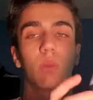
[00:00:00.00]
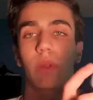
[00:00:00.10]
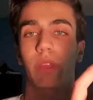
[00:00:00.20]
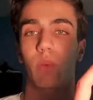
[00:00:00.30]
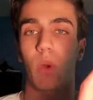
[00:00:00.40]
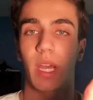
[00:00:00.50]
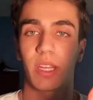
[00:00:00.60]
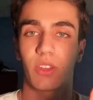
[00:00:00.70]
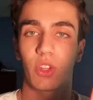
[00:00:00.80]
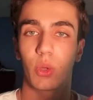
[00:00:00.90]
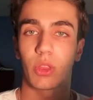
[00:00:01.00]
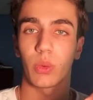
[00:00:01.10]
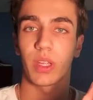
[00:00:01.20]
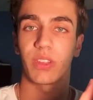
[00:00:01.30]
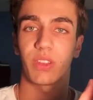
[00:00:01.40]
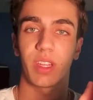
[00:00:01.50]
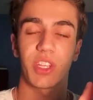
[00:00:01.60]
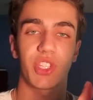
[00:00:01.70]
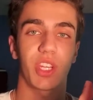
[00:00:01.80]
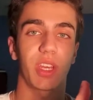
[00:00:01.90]
with the white 2-3
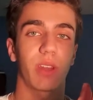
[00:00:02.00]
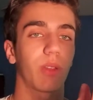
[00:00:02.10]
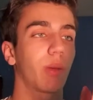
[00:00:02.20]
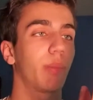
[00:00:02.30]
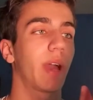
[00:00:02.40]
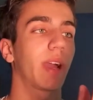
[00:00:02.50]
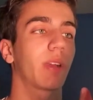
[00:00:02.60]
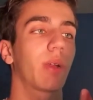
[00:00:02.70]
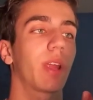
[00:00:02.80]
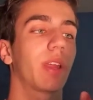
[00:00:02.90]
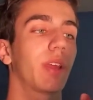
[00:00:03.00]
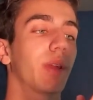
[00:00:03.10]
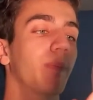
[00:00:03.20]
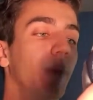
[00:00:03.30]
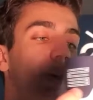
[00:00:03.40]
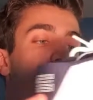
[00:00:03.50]
stitched in on the back right here.